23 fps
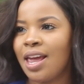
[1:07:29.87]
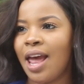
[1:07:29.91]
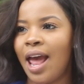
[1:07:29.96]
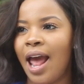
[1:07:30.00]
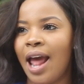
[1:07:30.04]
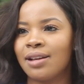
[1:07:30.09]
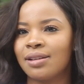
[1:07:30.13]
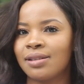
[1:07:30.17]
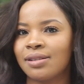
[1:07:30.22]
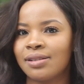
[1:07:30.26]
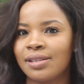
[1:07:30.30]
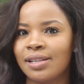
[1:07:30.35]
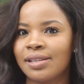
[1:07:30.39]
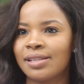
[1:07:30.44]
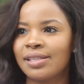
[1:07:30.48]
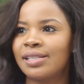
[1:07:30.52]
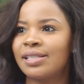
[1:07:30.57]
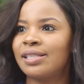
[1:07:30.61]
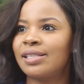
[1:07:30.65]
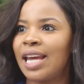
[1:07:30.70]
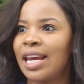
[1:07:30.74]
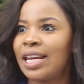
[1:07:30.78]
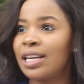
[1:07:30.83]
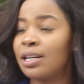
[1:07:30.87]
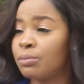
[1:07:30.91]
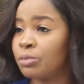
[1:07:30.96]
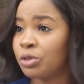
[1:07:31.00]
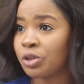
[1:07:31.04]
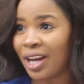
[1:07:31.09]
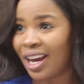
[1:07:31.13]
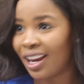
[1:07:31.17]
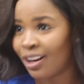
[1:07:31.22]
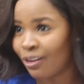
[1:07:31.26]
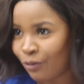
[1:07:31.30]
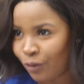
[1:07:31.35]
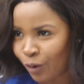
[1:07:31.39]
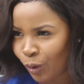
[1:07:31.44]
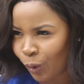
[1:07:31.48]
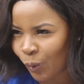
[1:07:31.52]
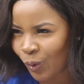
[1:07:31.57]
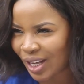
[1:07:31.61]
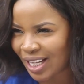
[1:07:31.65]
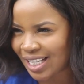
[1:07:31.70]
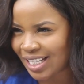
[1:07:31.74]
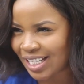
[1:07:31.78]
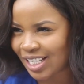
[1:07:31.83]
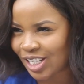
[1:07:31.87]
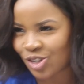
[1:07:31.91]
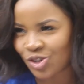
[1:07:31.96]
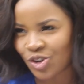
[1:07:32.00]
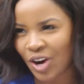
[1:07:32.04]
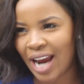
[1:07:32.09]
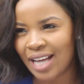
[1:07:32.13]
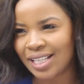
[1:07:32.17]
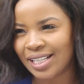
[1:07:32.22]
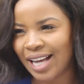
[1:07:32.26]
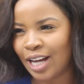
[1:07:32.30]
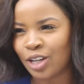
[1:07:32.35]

and sustainable influence, right?